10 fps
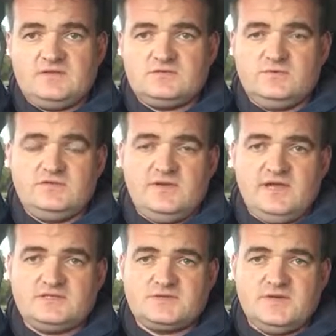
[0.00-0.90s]
So we do
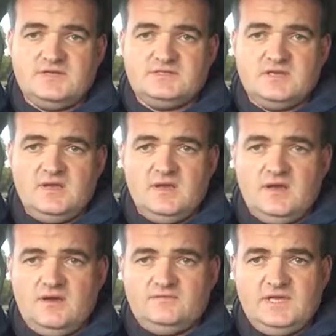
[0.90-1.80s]
X-rays
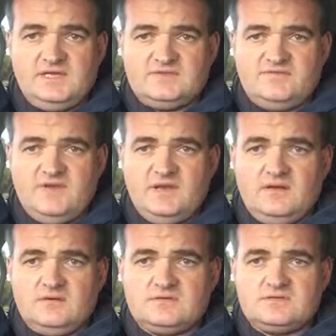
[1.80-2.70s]
of knees and
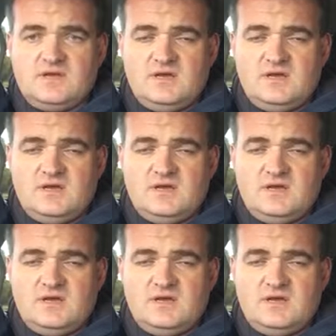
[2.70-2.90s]
fetlocks,